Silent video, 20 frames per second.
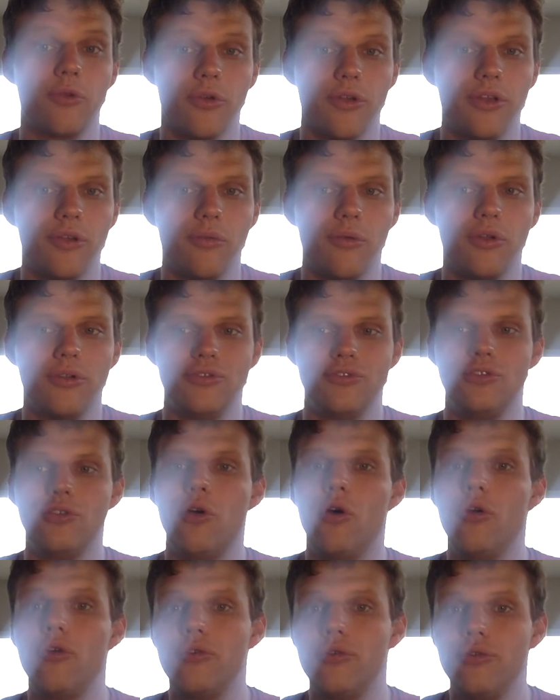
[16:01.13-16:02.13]
anyone who's
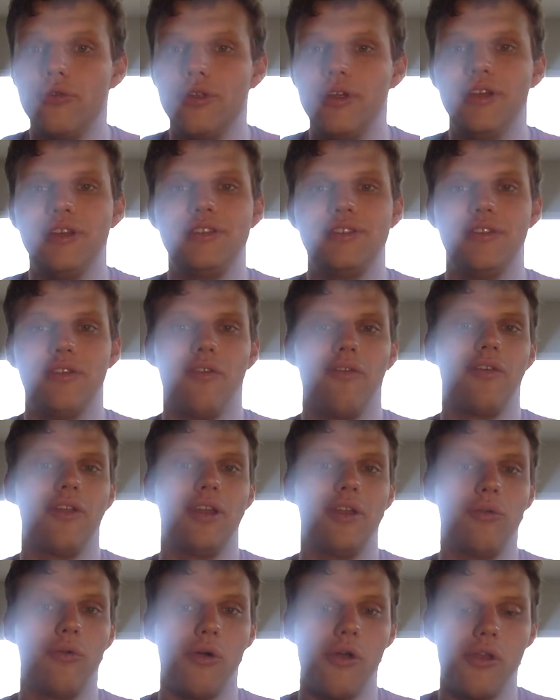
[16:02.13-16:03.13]
going through this, and if
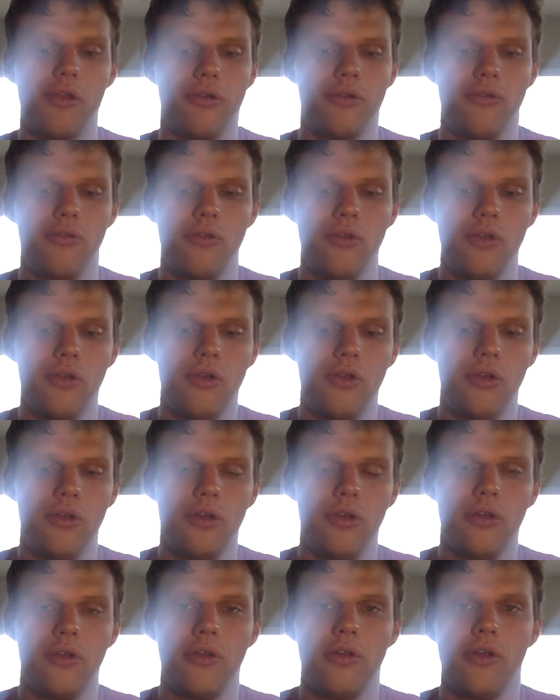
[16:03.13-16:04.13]
anyone
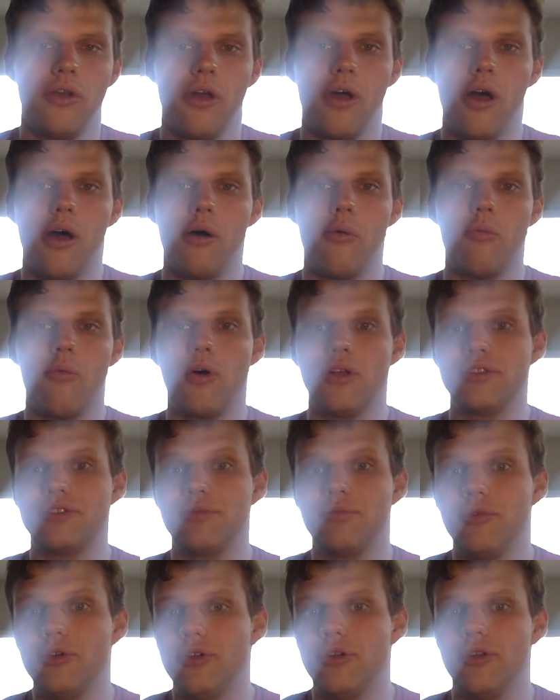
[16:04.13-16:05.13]
wants
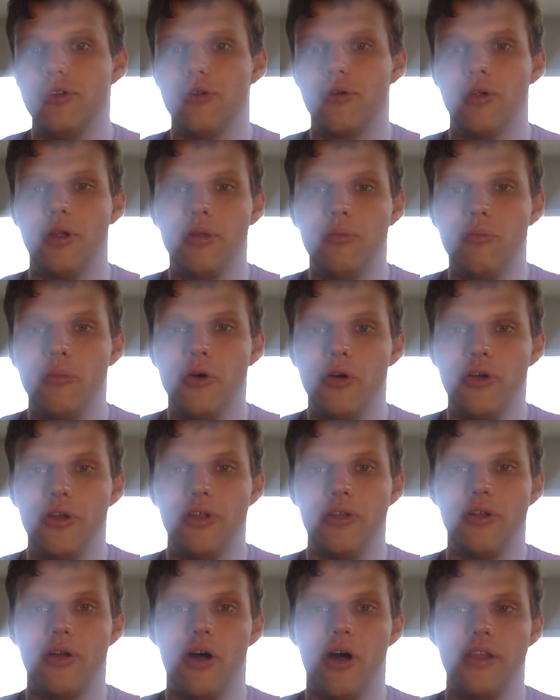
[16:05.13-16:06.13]
to put in their
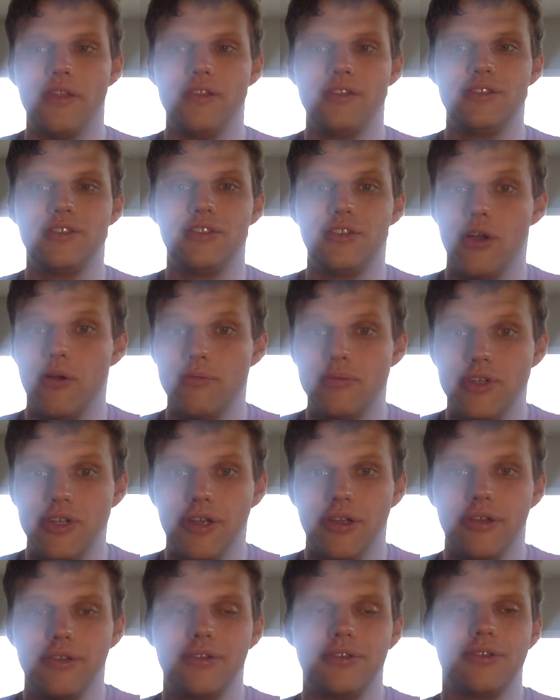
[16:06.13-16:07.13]
input on this
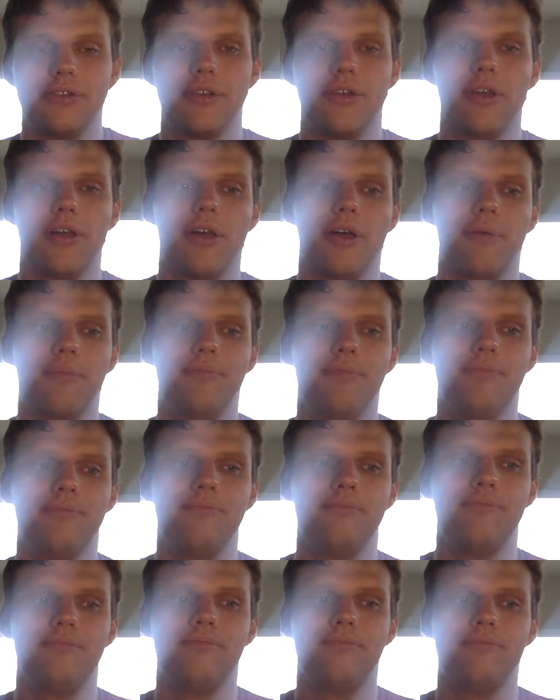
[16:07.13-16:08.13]
subject
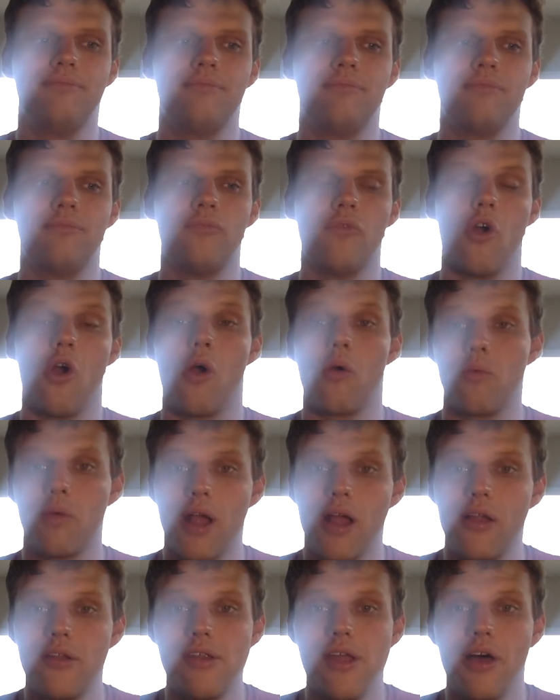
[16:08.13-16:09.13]

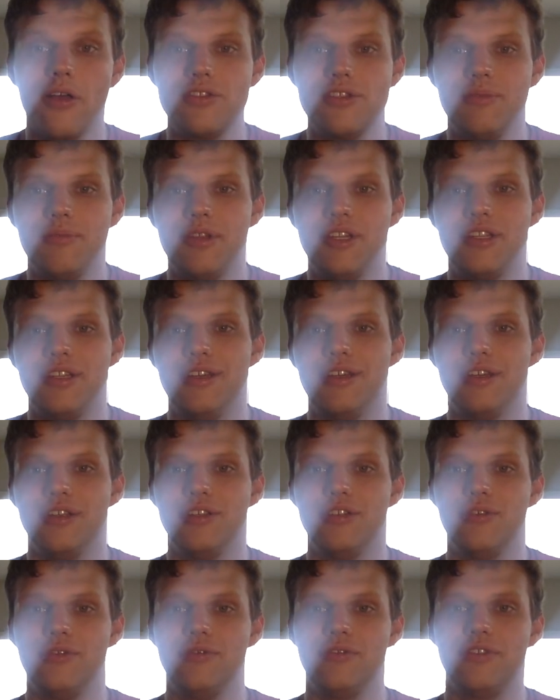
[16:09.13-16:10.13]
around LGBT
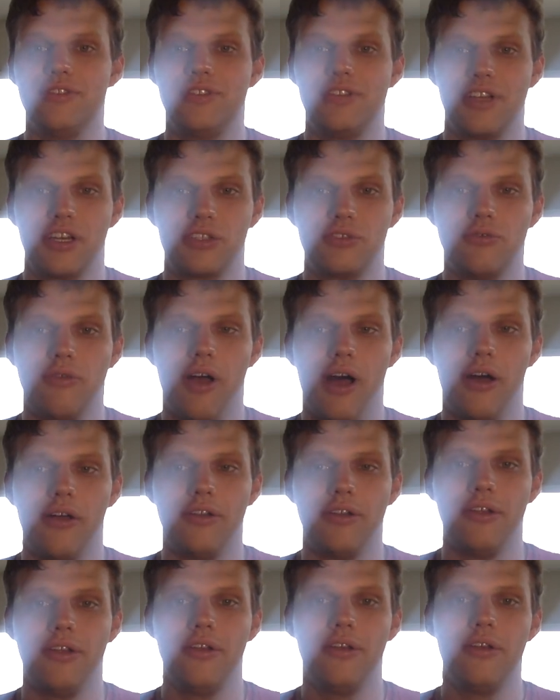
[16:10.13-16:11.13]
issues and
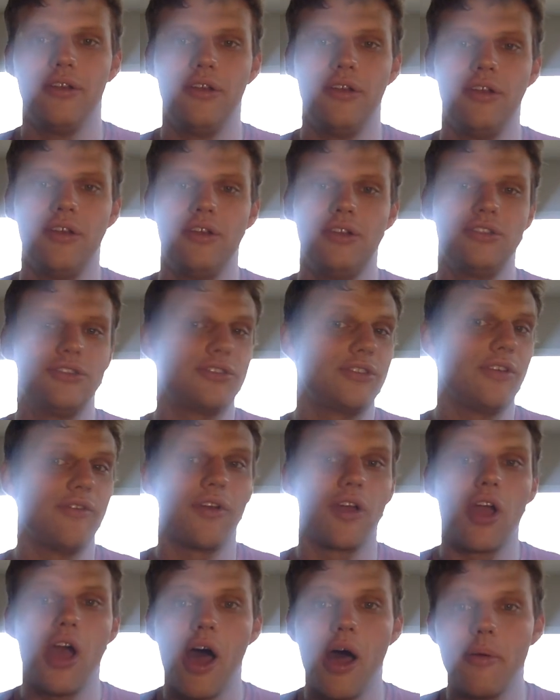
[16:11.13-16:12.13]
sexuality, just leave
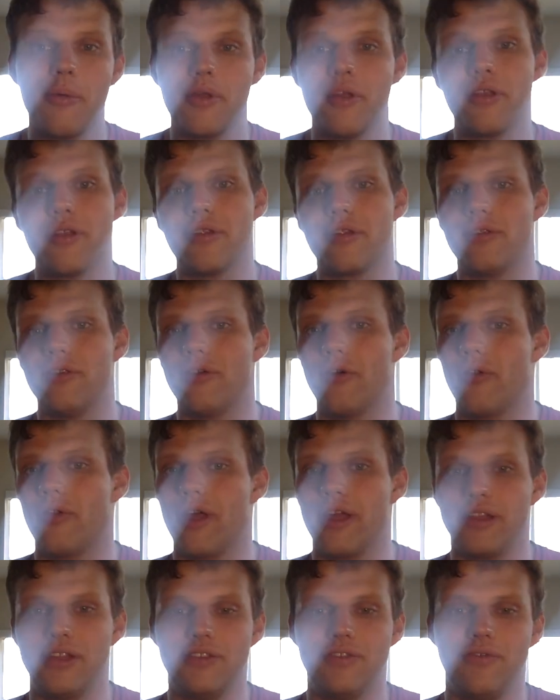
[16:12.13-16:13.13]
a comment,
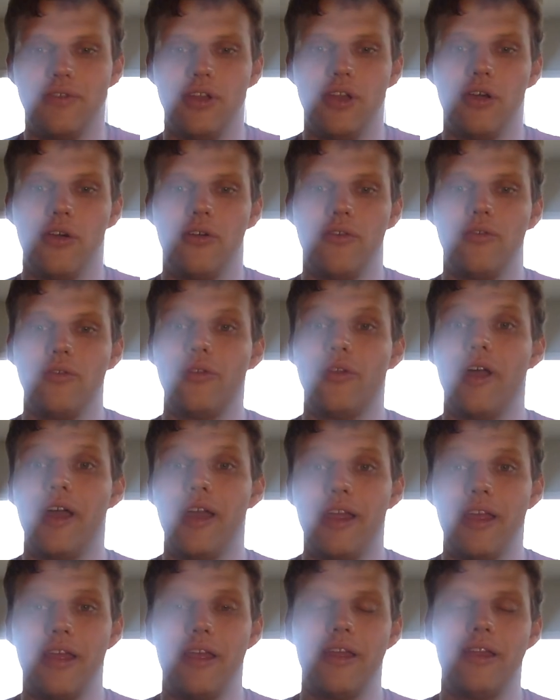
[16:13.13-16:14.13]
like this video if you
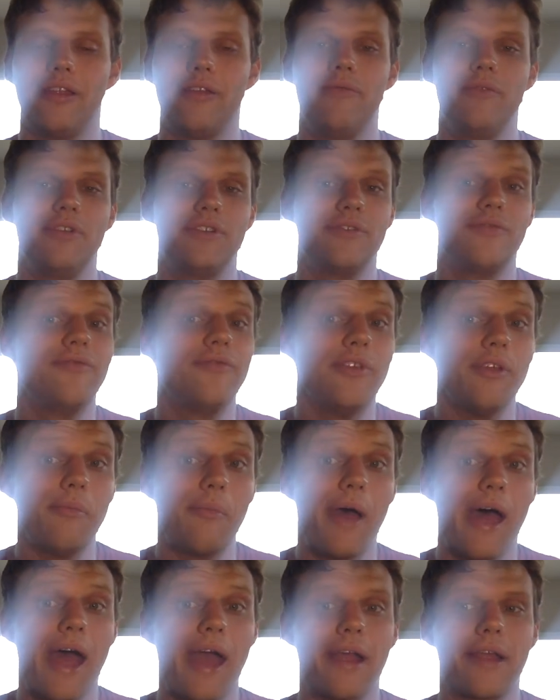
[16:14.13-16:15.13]
like it, give me some
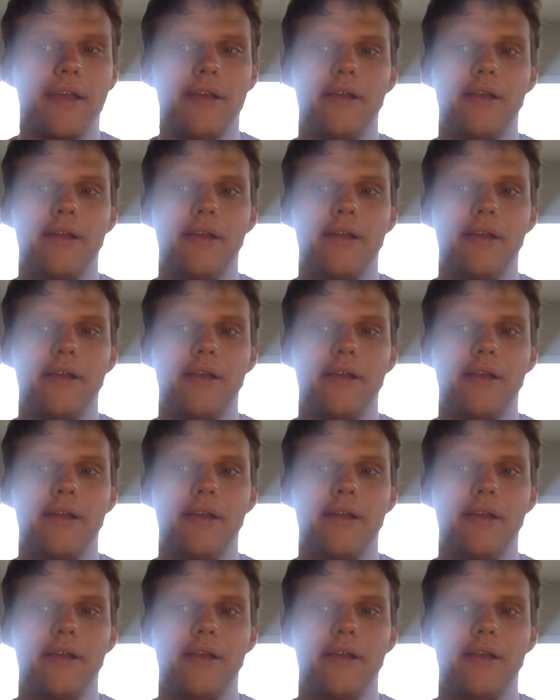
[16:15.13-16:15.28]
feedback.